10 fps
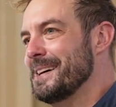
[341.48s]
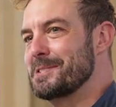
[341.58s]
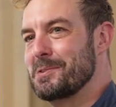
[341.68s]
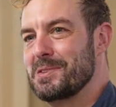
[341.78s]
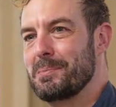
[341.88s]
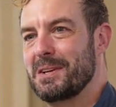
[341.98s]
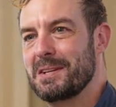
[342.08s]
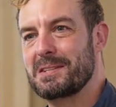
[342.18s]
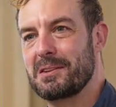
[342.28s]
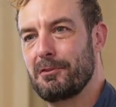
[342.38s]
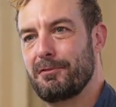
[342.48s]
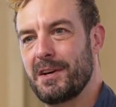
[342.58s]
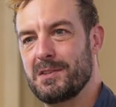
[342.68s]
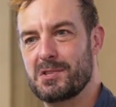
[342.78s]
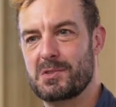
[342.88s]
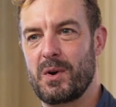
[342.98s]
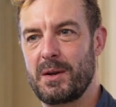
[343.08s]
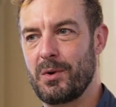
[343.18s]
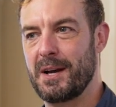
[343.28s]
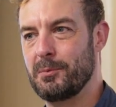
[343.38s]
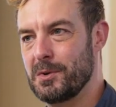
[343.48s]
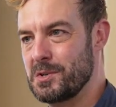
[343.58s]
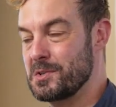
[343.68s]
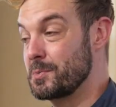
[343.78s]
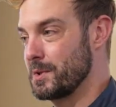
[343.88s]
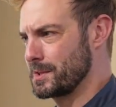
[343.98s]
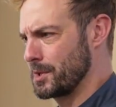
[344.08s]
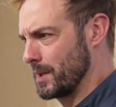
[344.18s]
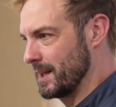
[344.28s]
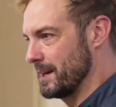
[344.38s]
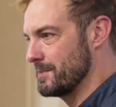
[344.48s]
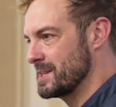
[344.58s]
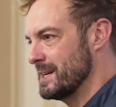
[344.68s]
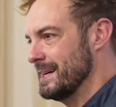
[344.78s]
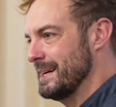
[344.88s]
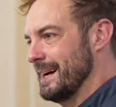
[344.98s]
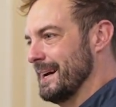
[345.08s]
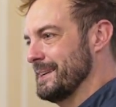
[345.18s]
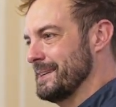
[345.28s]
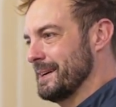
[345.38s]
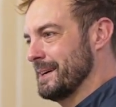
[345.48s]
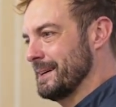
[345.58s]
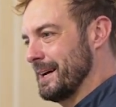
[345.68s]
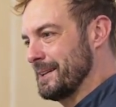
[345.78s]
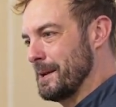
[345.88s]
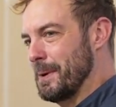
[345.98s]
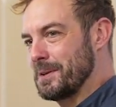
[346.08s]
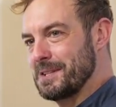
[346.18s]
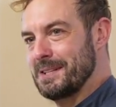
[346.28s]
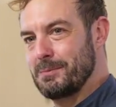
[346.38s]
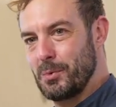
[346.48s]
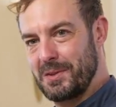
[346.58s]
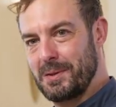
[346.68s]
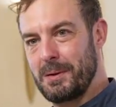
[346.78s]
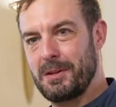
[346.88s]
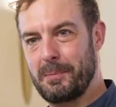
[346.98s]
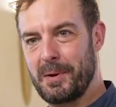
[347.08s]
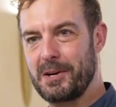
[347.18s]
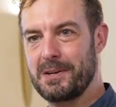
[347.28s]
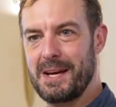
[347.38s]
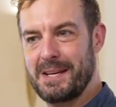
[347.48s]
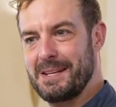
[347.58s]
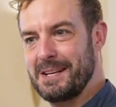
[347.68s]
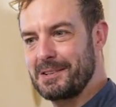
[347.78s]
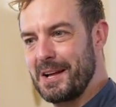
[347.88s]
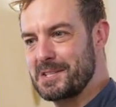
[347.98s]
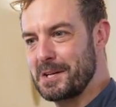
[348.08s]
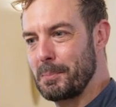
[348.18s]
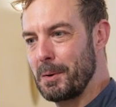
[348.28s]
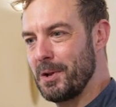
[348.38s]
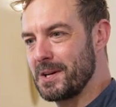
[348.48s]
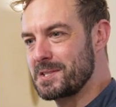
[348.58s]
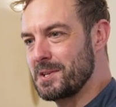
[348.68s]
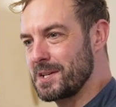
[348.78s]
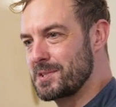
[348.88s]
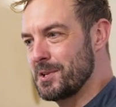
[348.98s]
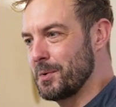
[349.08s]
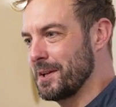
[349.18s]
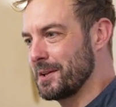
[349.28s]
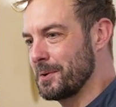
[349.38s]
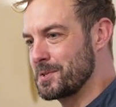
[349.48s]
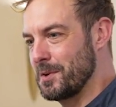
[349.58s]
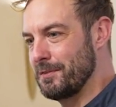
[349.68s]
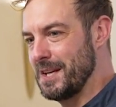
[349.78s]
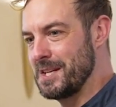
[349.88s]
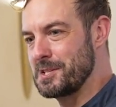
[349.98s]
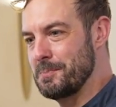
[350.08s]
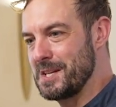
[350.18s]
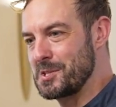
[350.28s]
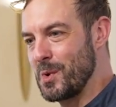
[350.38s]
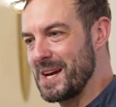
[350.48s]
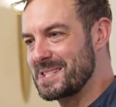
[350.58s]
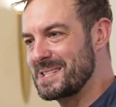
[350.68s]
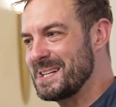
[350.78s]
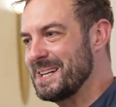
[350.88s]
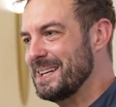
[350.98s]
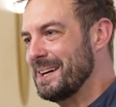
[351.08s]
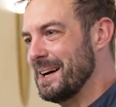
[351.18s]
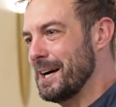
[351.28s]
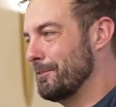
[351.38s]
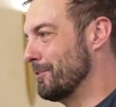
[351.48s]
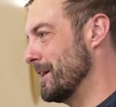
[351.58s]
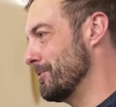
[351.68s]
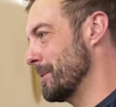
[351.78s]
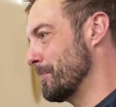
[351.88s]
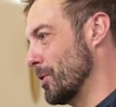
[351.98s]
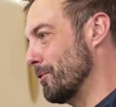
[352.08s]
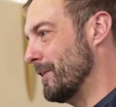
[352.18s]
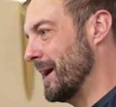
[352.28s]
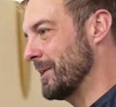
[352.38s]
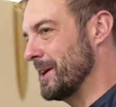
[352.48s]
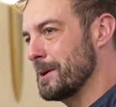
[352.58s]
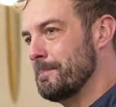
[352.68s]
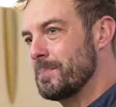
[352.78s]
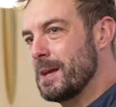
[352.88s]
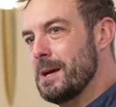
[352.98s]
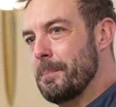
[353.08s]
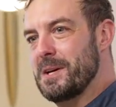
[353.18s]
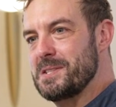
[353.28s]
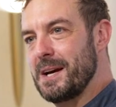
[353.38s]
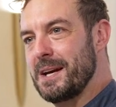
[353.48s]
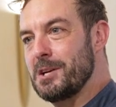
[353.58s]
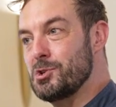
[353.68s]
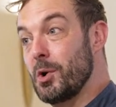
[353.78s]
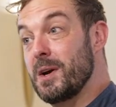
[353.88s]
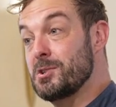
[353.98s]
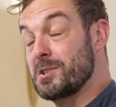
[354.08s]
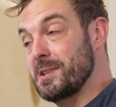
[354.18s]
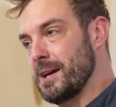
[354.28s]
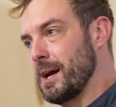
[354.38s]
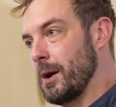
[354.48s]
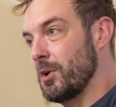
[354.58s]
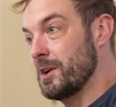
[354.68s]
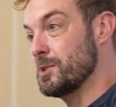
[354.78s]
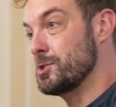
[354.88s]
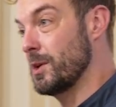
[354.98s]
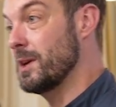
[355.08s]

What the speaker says: So something that's a little fun, just white wine reduced with the curry leaves and then mounted with the butter and a classic beurre blanc sauce. So a little sort of East meets West flavor profile here. But enjoy just that. I wanted to show